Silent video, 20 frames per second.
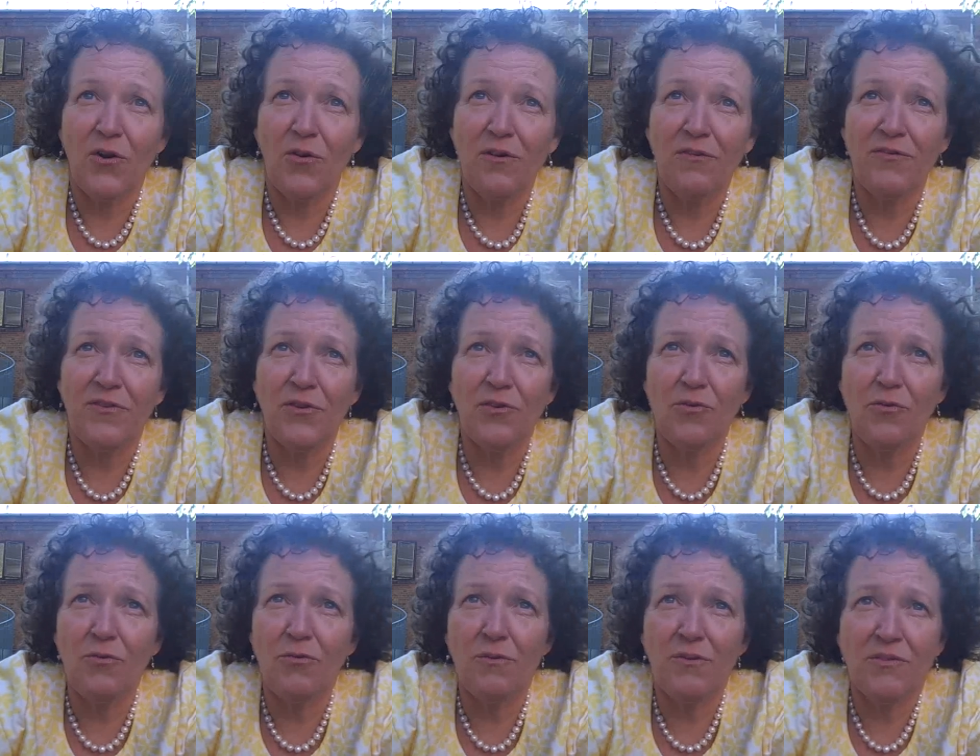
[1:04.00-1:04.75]
if
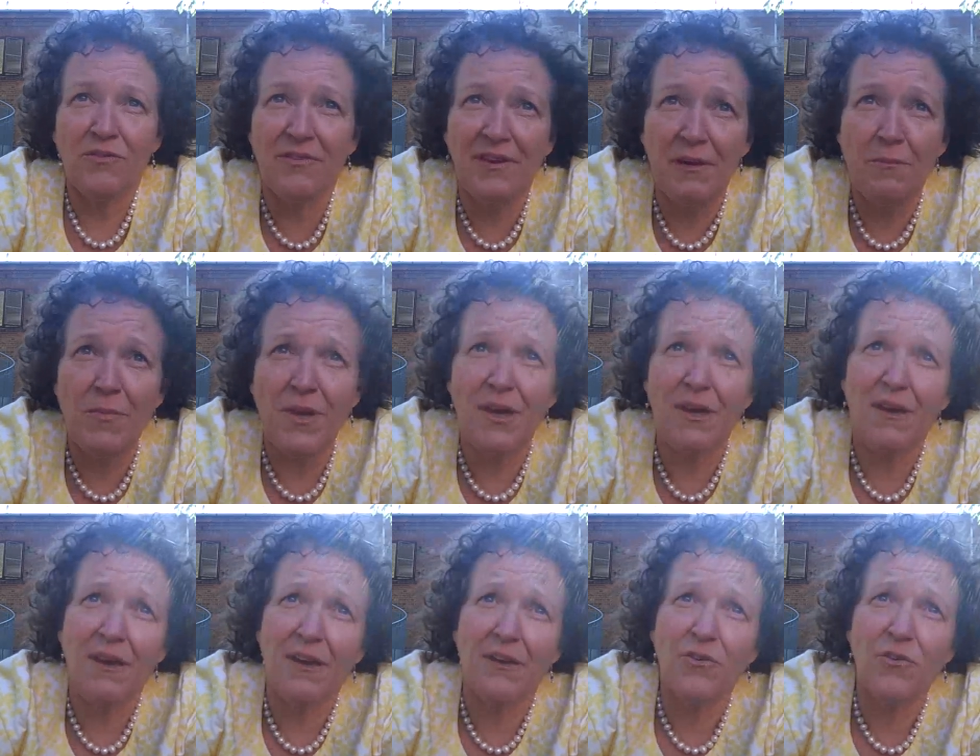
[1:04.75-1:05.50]
you see
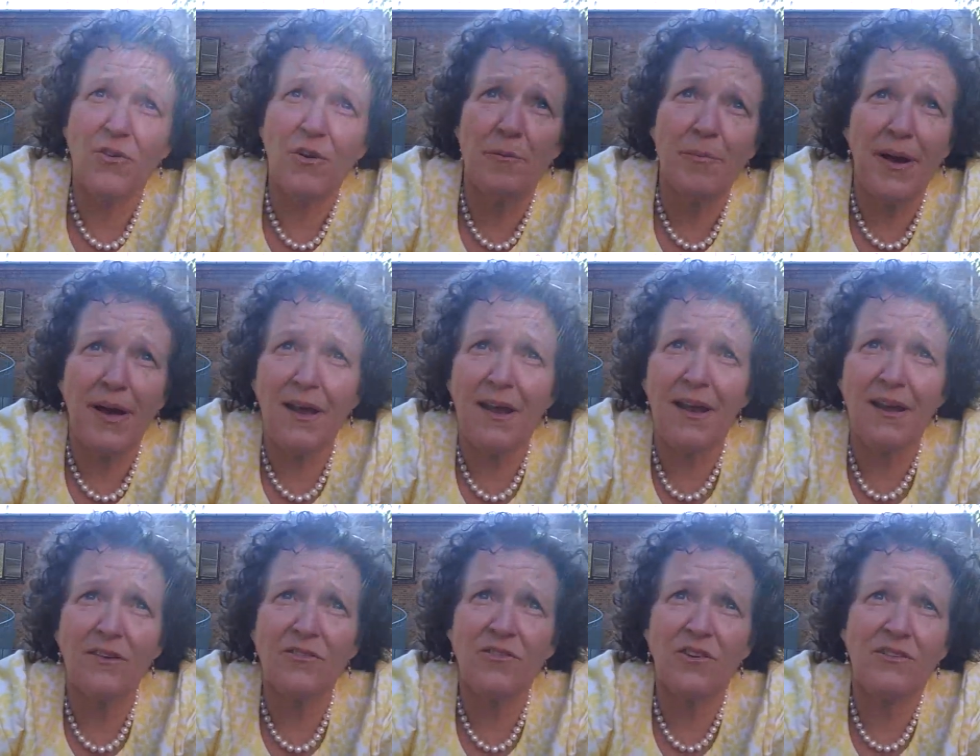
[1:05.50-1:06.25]
me and you're a
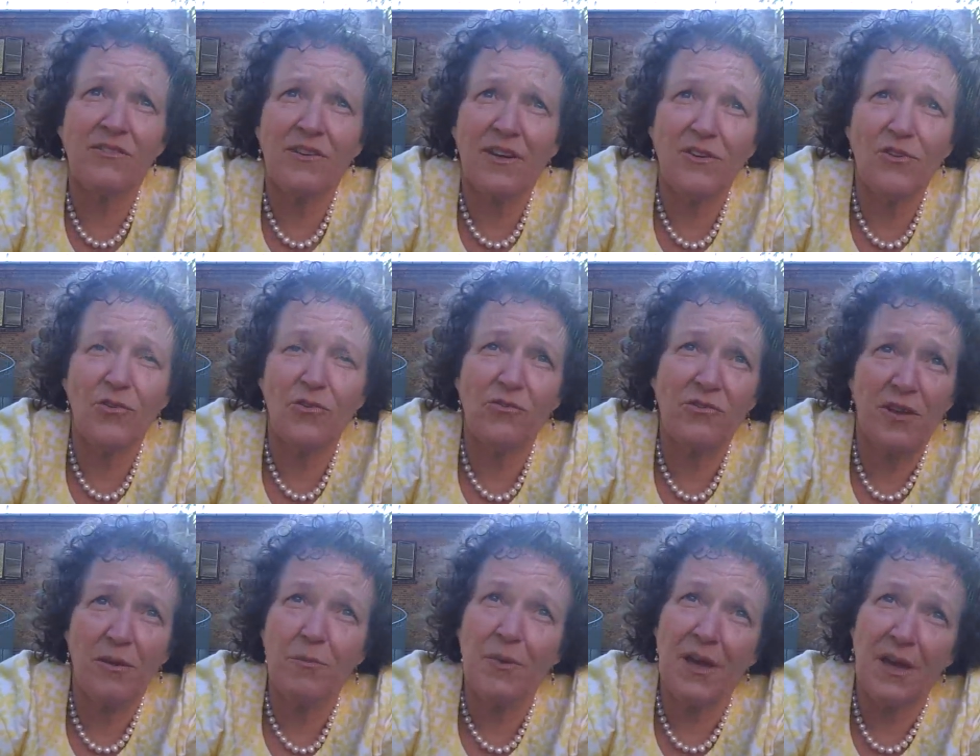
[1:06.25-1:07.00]
biologist and you
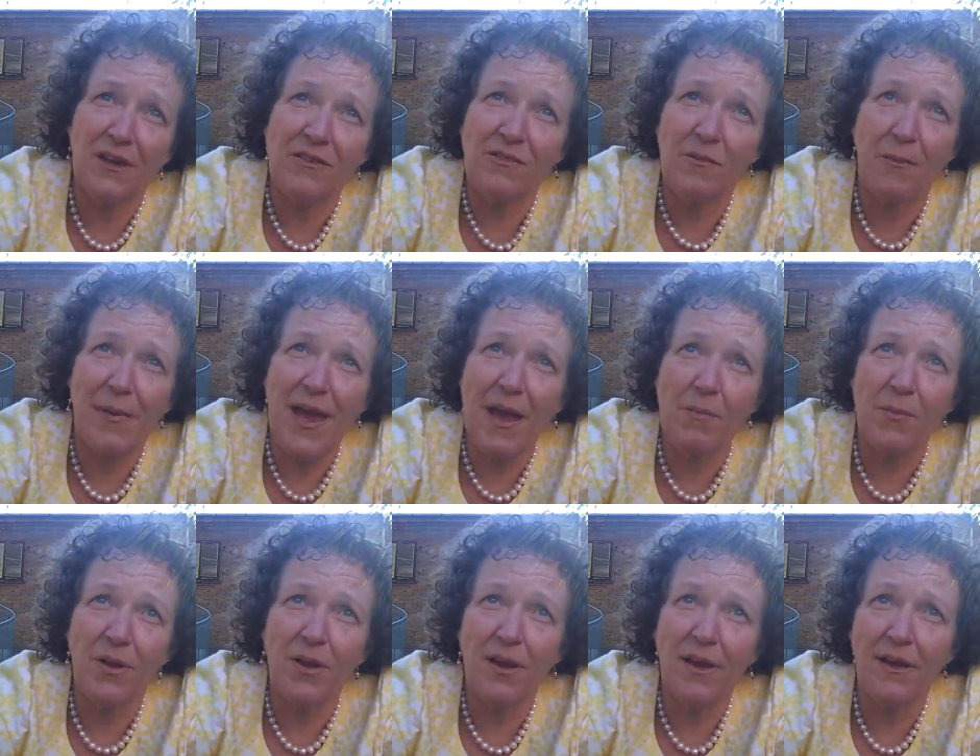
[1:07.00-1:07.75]
see me as a
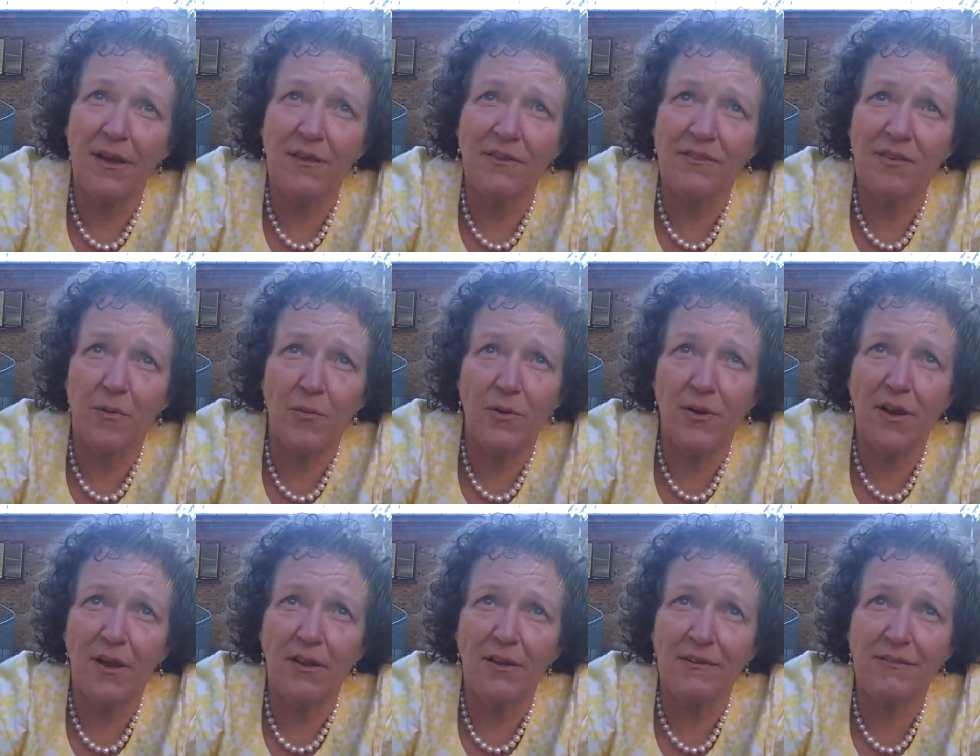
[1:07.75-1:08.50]
mammal and
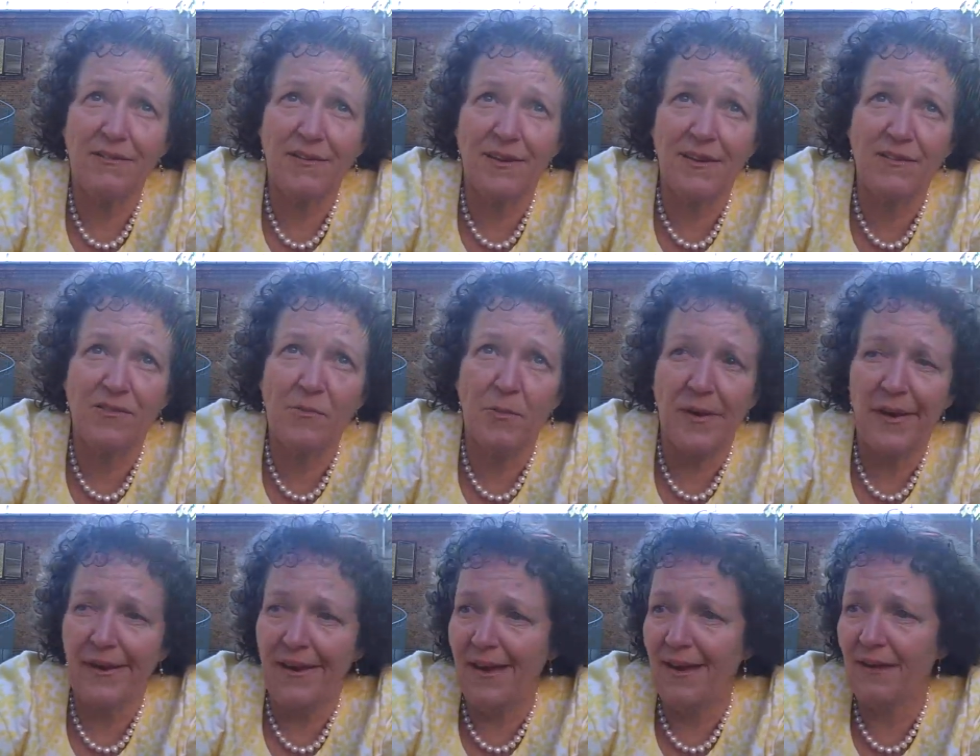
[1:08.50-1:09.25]
someone else sees
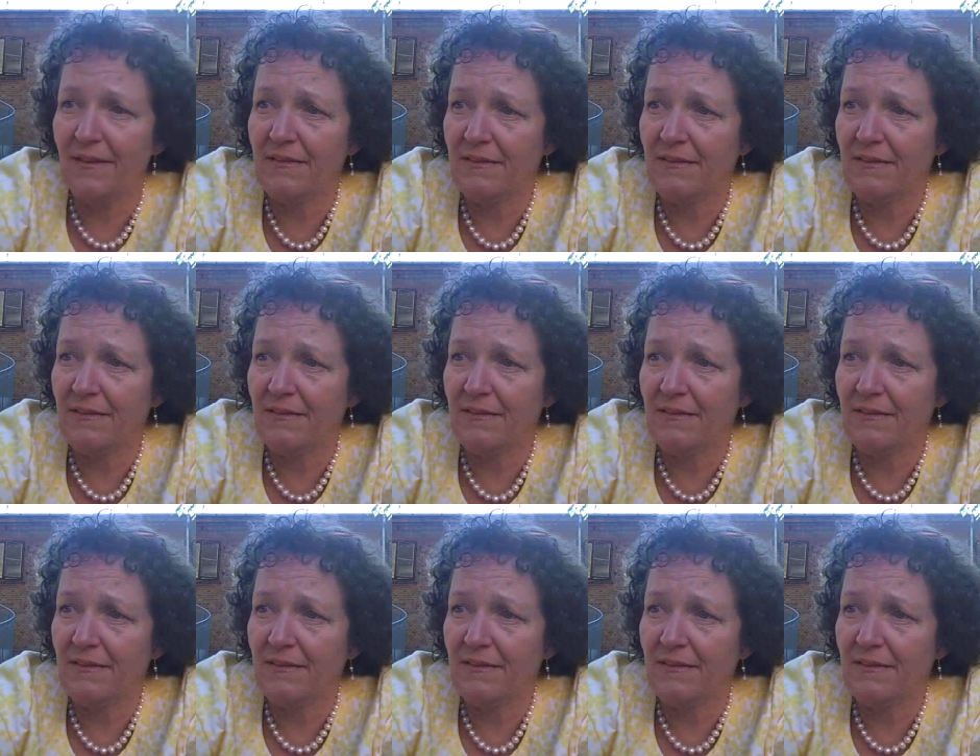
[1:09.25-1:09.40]
me